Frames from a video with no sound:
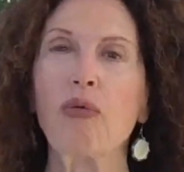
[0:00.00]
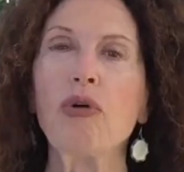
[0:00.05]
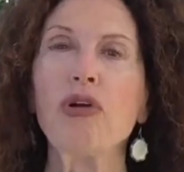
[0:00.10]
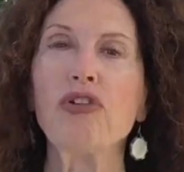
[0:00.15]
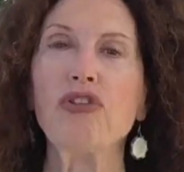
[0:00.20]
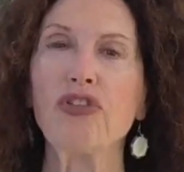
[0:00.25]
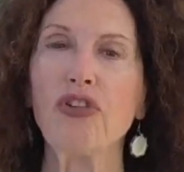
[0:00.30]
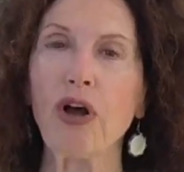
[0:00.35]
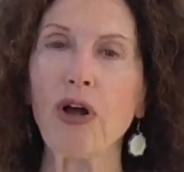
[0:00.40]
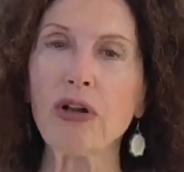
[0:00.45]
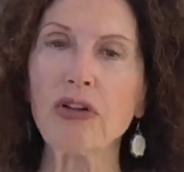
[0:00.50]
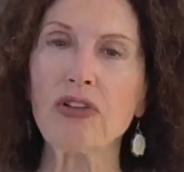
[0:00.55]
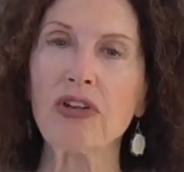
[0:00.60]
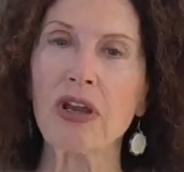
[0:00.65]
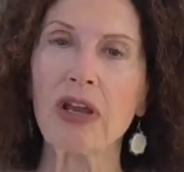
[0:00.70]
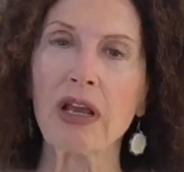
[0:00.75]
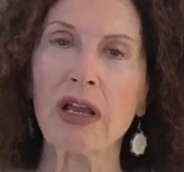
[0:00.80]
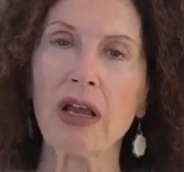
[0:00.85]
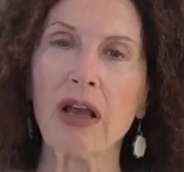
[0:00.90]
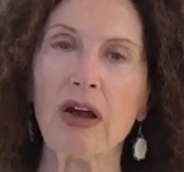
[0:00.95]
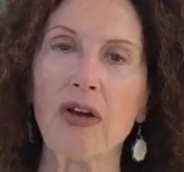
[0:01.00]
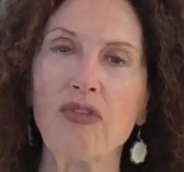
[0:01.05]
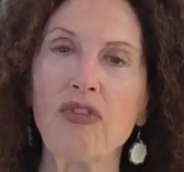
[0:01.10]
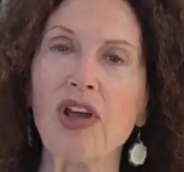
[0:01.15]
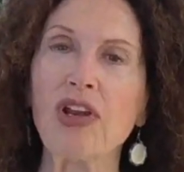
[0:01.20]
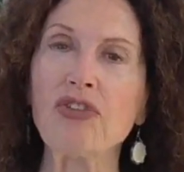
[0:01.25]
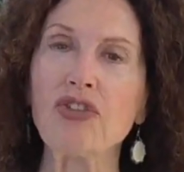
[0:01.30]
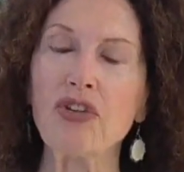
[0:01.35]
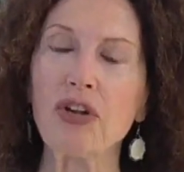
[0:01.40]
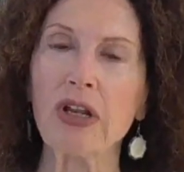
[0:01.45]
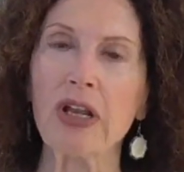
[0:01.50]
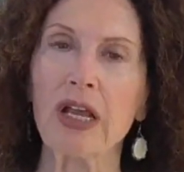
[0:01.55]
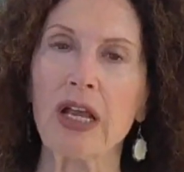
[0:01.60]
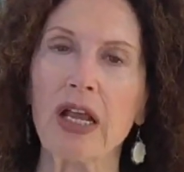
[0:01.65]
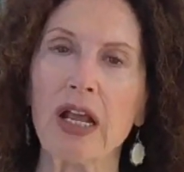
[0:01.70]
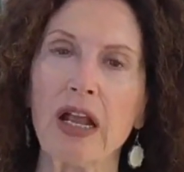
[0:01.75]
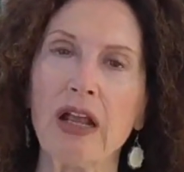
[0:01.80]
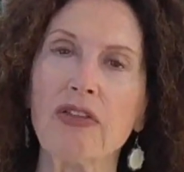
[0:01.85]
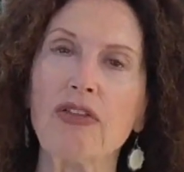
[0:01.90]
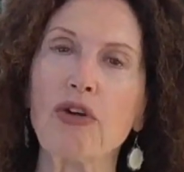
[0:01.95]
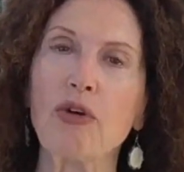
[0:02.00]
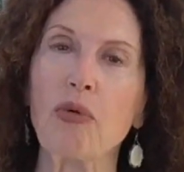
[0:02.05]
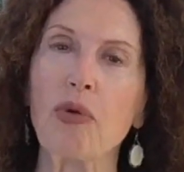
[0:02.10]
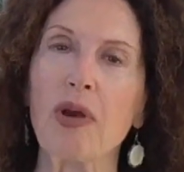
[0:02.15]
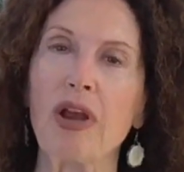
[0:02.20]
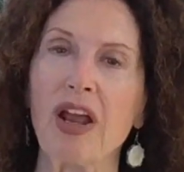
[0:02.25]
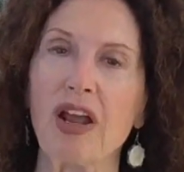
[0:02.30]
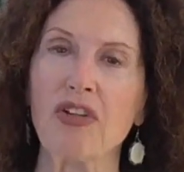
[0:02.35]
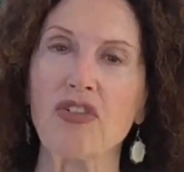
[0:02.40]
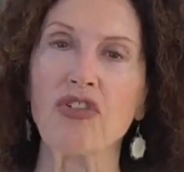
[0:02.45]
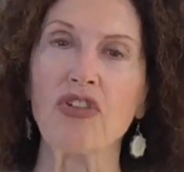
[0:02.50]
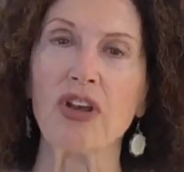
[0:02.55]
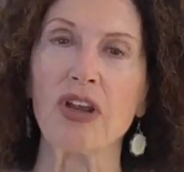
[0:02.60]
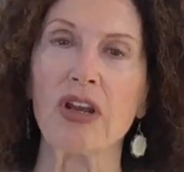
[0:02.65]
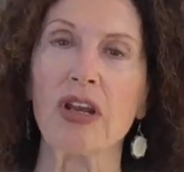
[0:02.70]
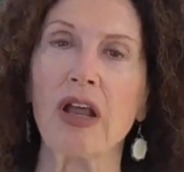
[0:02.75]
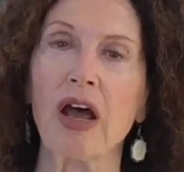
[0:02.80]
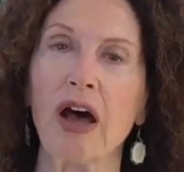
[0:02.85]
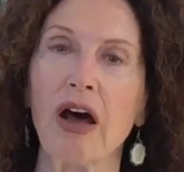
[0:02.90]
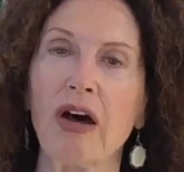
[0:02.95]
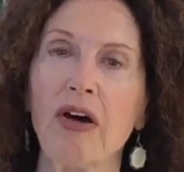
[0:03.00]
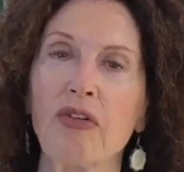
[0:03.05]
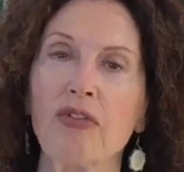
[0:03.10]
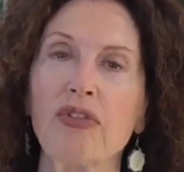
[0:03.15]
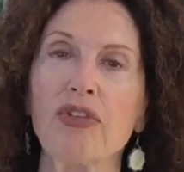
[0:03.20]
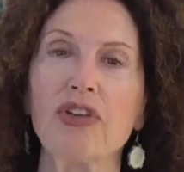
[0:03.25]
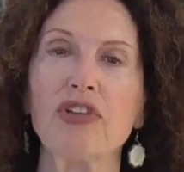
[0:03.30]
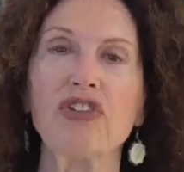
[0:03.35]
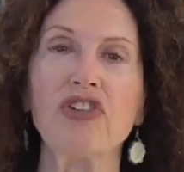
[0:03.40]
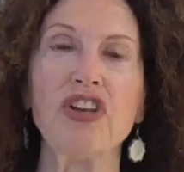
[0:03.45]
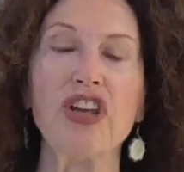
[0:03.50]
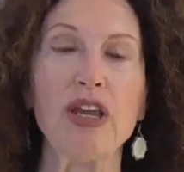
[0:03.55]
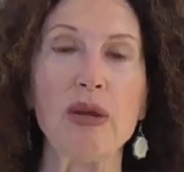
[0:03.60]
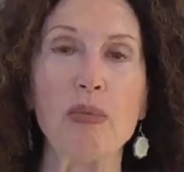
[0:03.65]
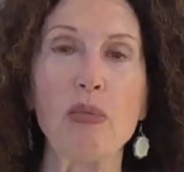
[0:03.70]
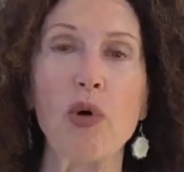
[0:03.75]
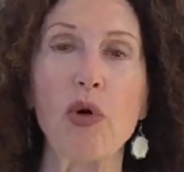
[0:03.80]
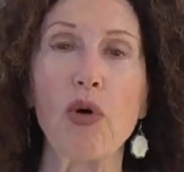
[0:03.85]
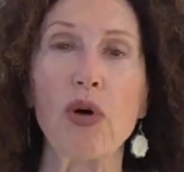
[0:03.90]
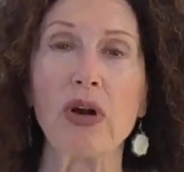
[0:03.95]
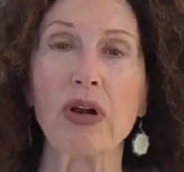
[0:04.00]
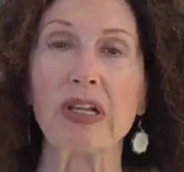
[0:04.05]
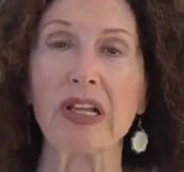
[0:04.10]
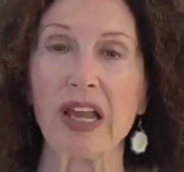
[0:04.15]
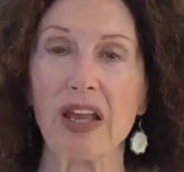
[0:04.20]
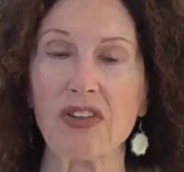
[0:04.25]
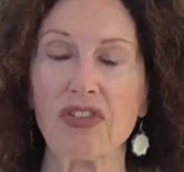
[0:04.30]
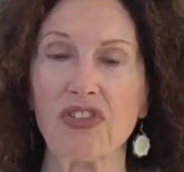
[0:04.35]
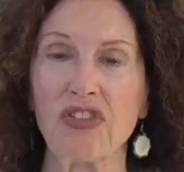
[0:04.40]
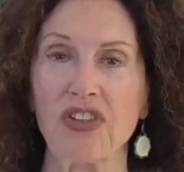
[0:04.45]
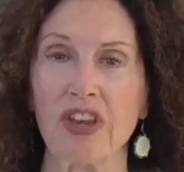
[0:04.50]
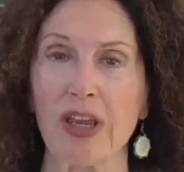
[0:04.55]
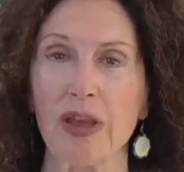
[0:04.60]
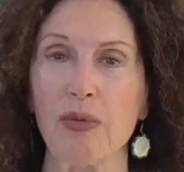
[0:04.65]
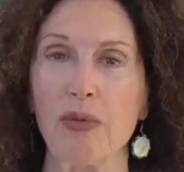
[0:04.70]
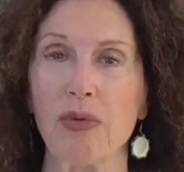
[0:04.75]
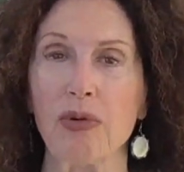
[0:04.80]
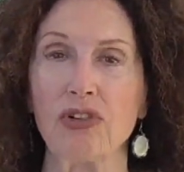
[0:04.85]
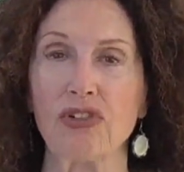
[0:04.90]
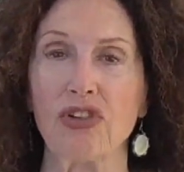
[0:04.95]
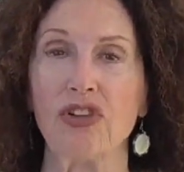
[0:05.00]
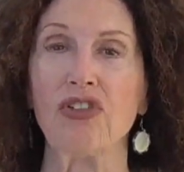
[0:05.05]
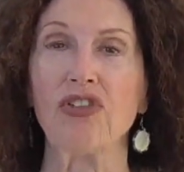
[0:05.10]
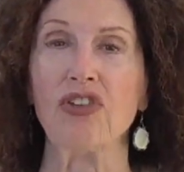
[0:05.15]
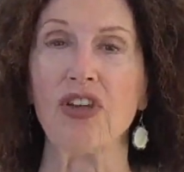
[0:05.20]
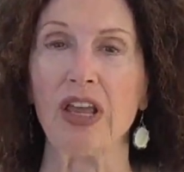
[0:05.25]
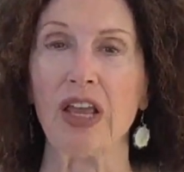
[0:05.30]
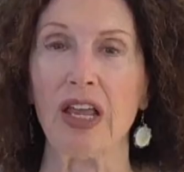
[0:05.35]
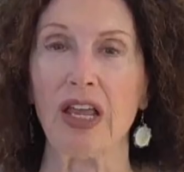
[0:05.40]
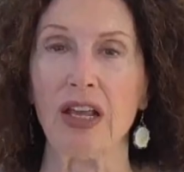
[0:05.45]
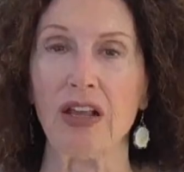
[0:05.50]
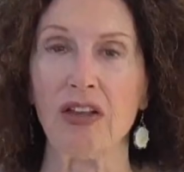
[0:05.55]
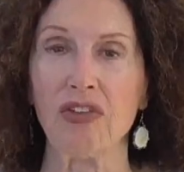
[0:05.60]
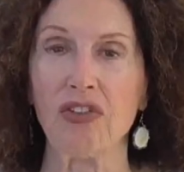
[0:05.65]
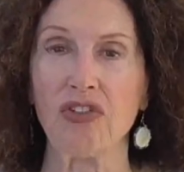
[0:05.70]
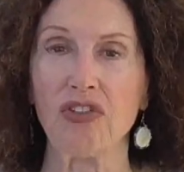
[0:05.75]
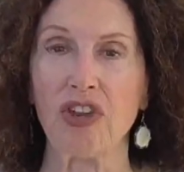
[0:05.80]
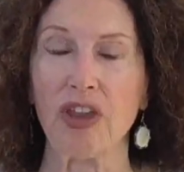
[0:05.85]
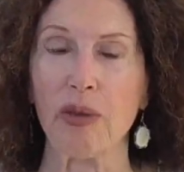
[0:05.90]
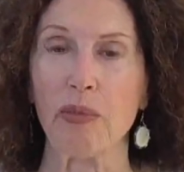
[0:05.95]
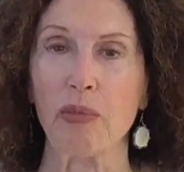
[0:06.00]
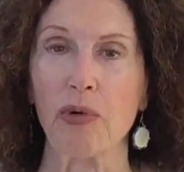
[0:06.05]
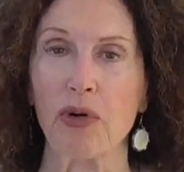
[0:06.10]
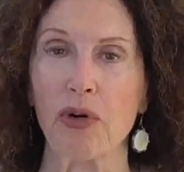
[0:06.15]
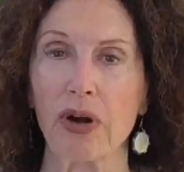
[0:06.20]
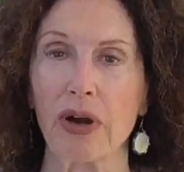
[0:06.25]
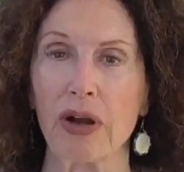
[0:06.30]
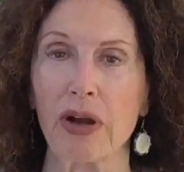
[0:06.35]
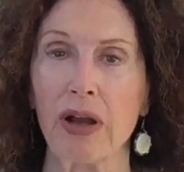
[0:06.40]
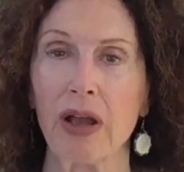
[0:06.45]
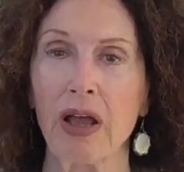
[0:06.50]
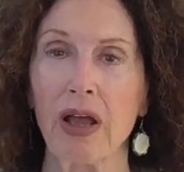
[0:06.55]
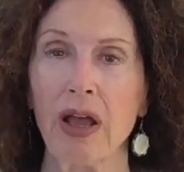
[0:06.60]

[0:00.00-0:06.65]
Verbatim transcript: resulting eventually in the creation of Timor Leste, which is East Timor.